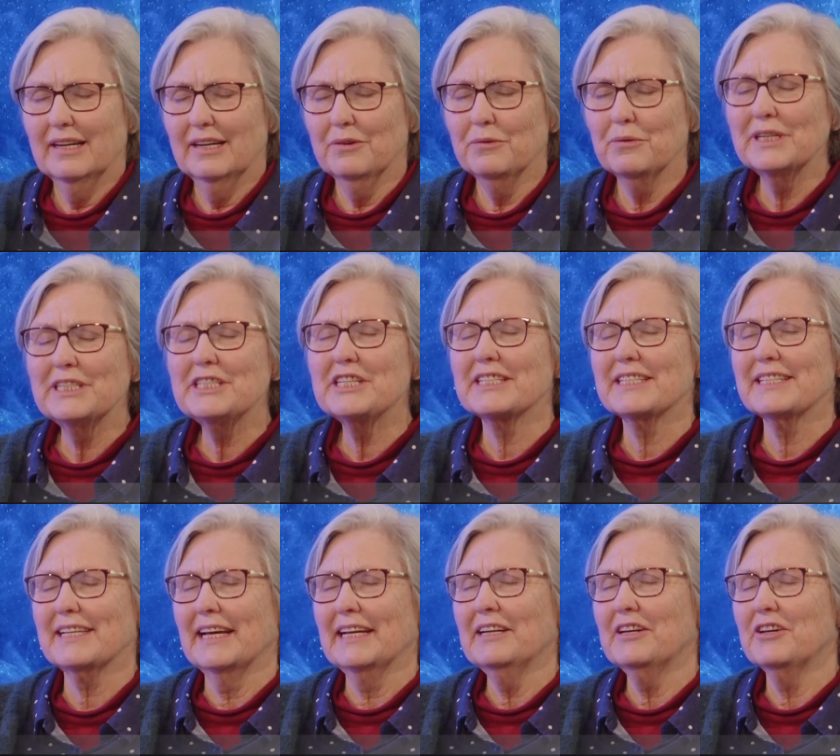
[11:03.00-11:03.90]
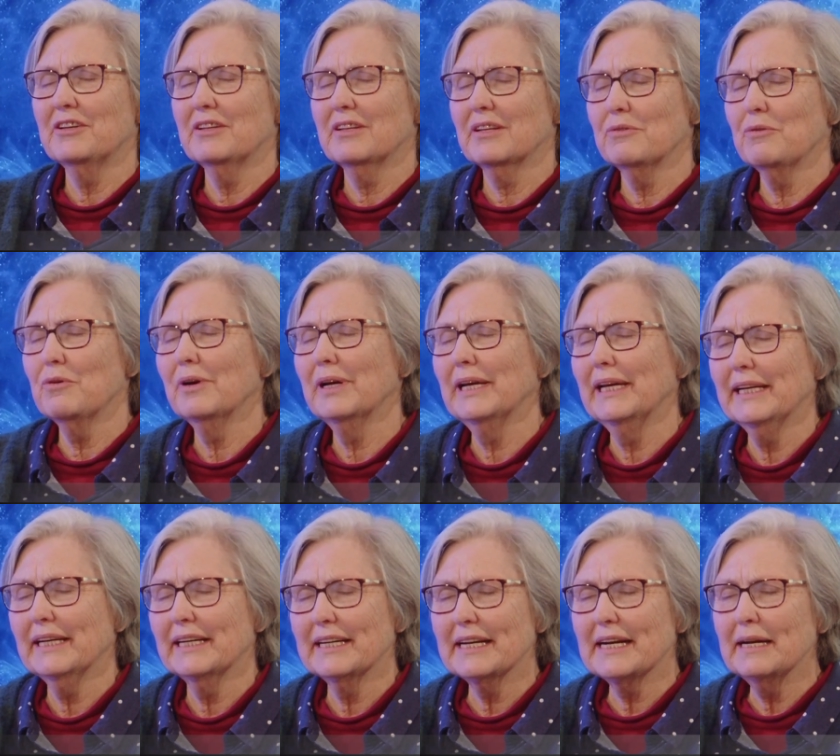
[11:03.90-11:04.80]
we just thank you that we
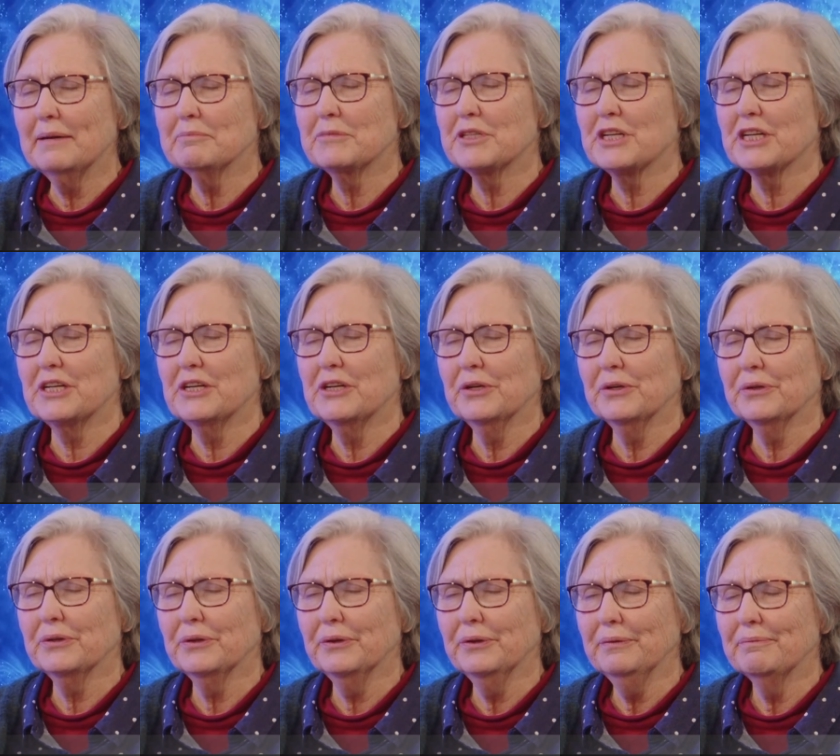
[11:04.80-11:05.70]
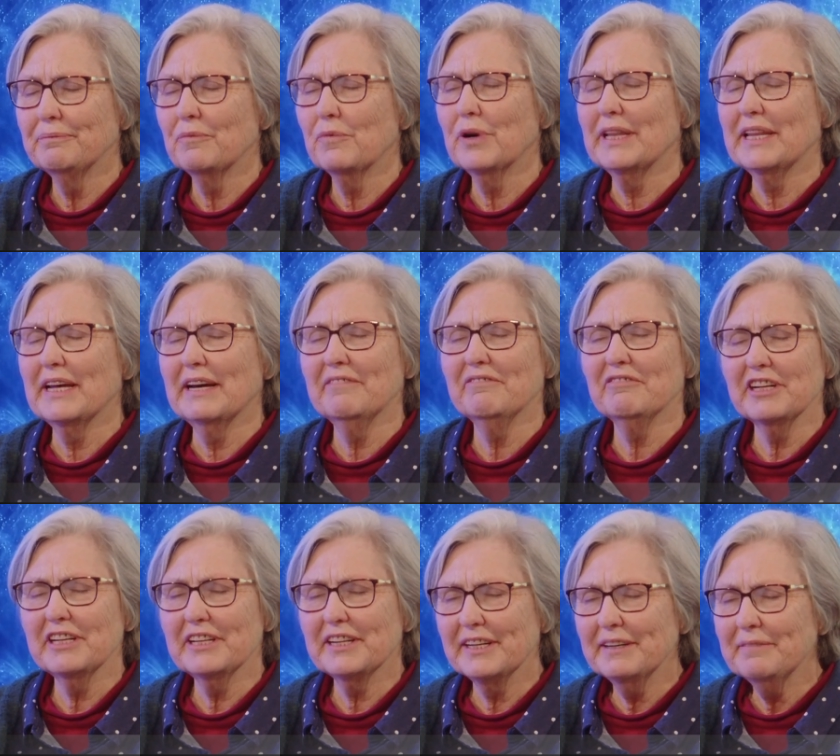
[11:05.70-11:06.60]
can come to you with
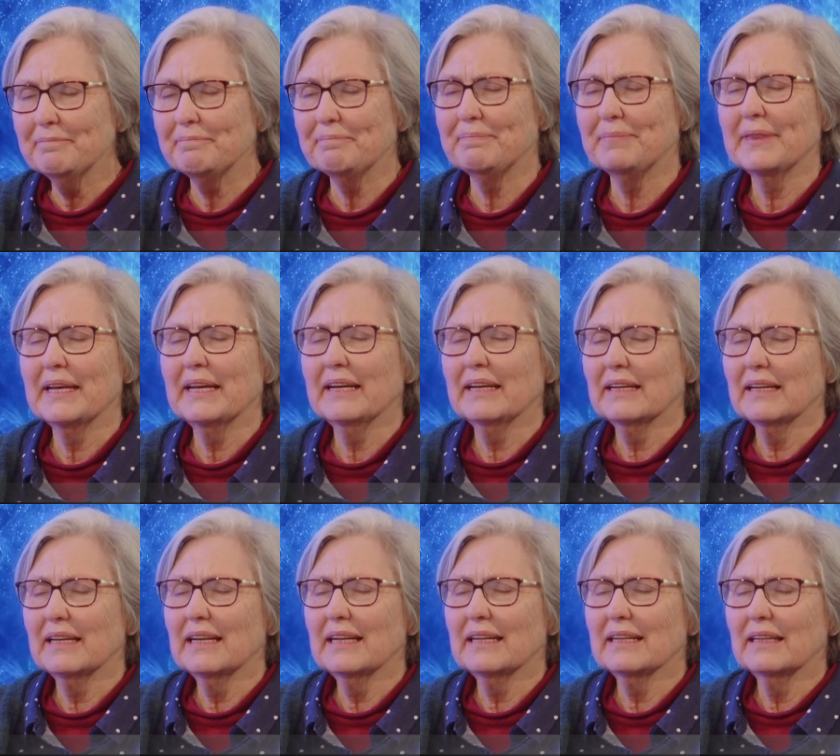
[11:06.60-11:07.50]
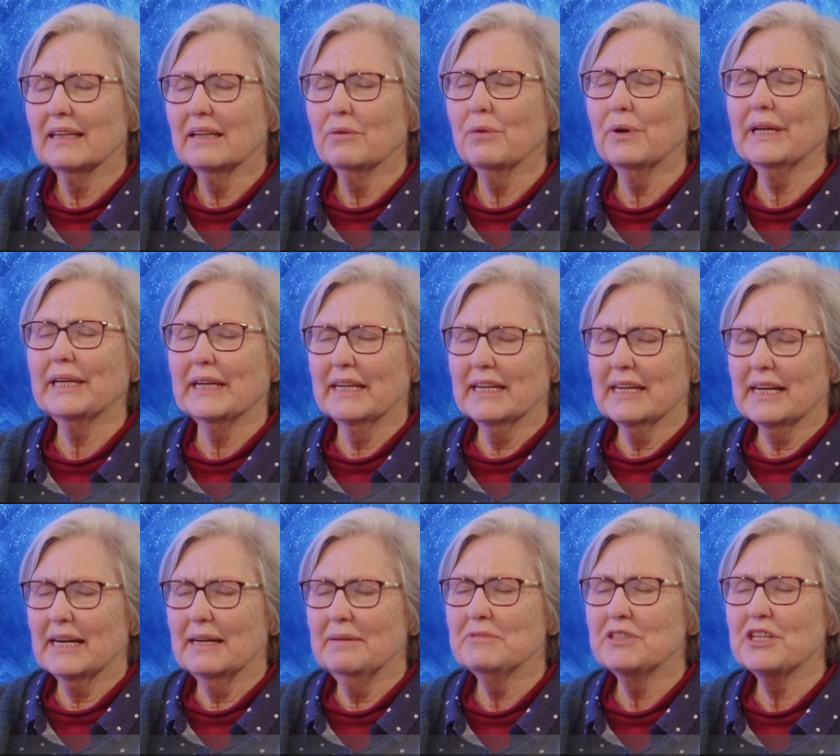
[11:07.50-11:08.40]
everything. We can
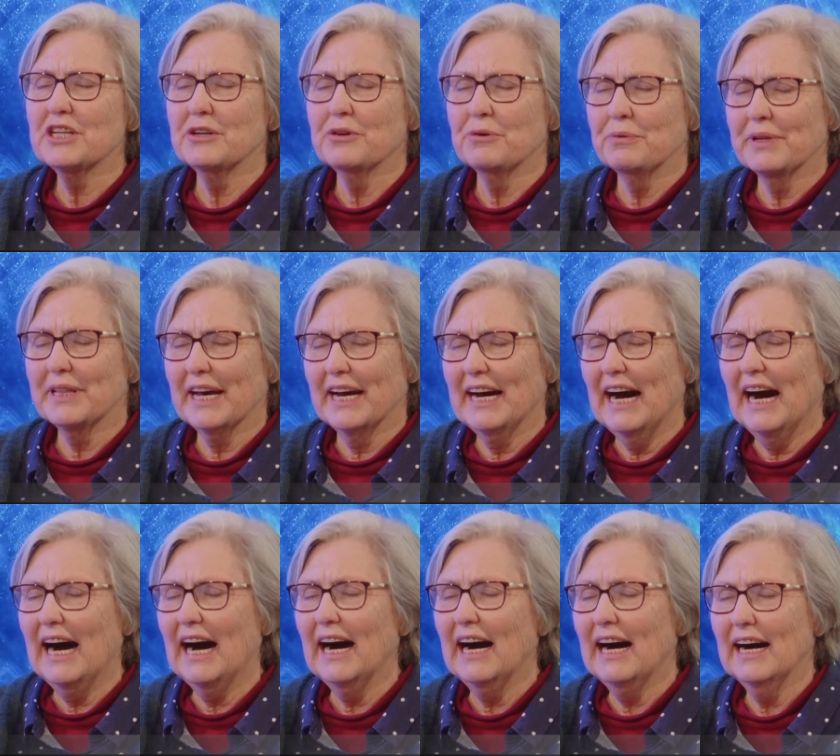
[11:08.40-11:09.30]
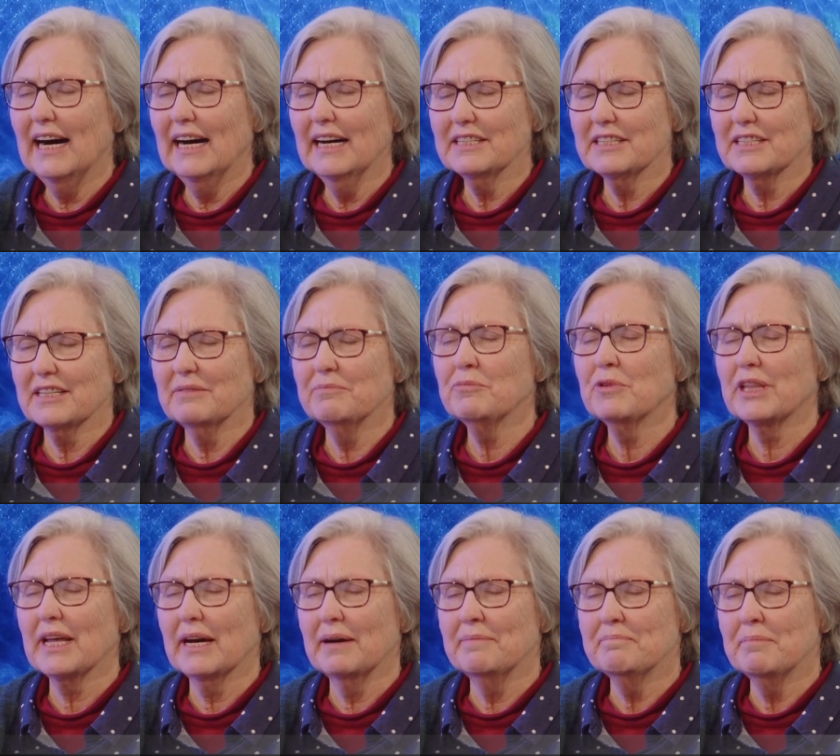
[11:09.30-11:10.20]
come to you with our heart and
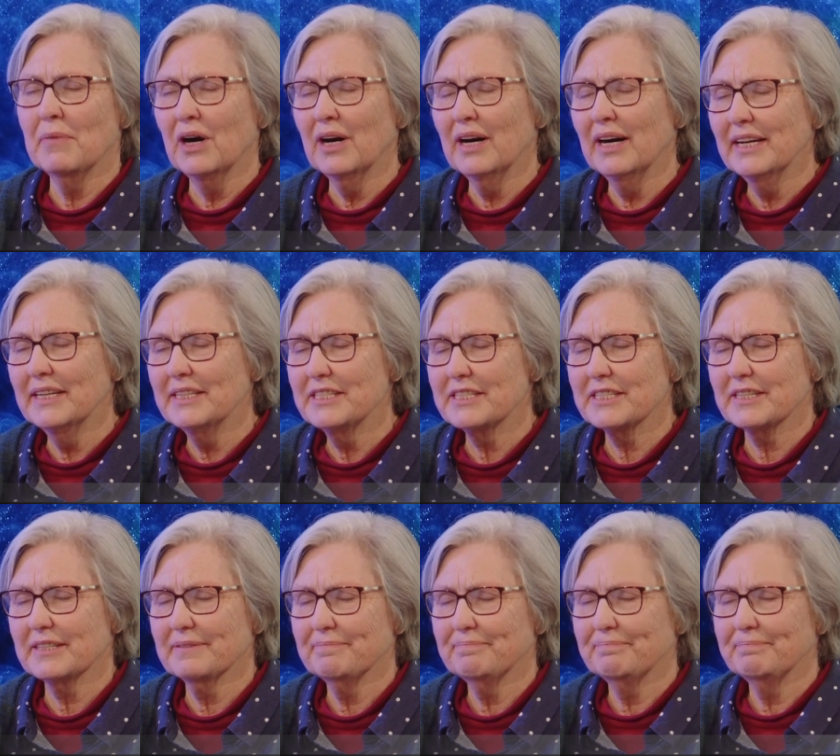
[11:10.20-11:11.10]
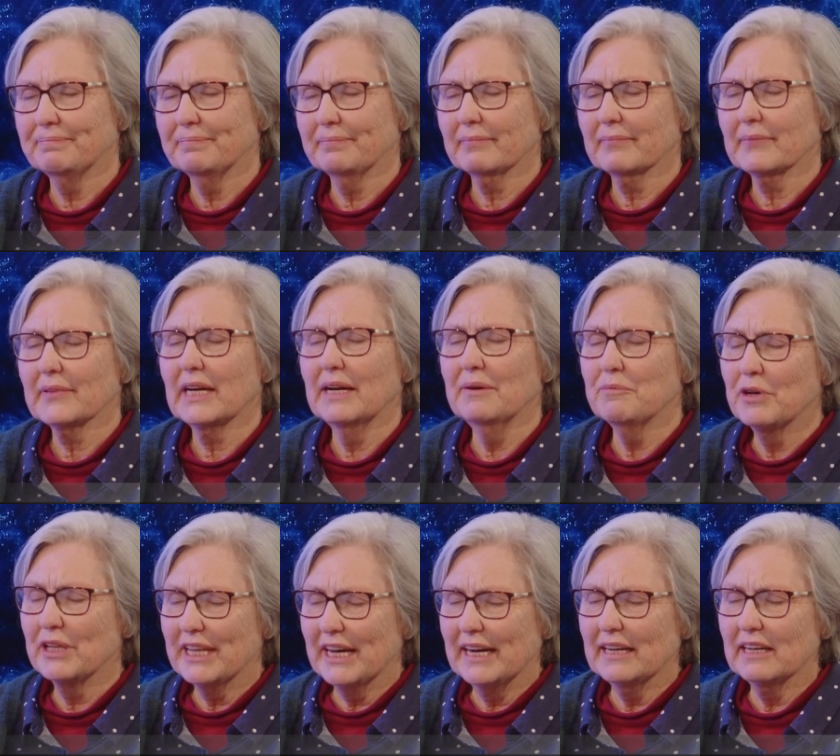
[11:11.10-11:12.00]
with our mind and
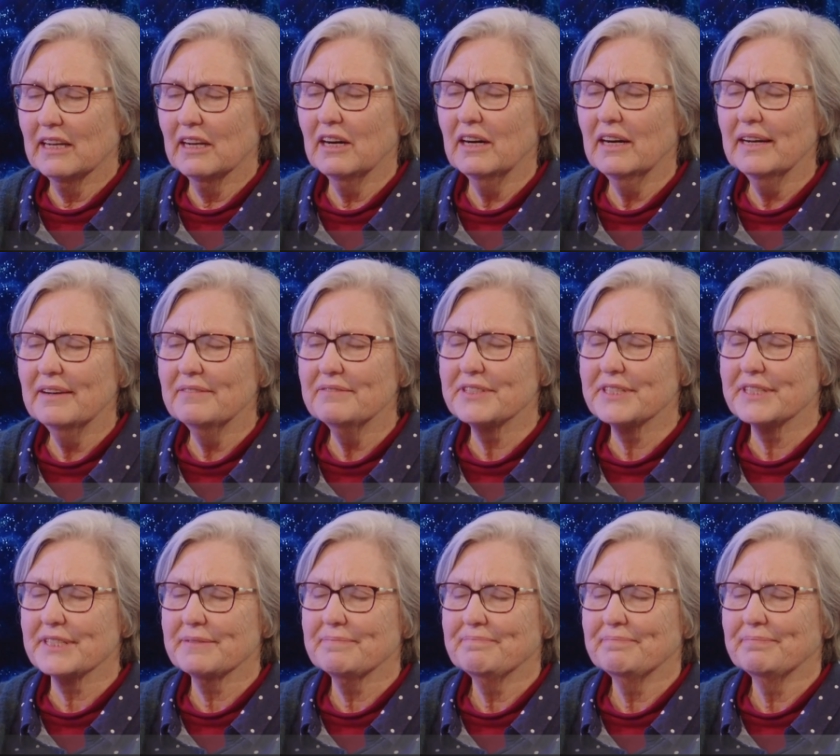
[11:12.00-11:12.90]
with our lives.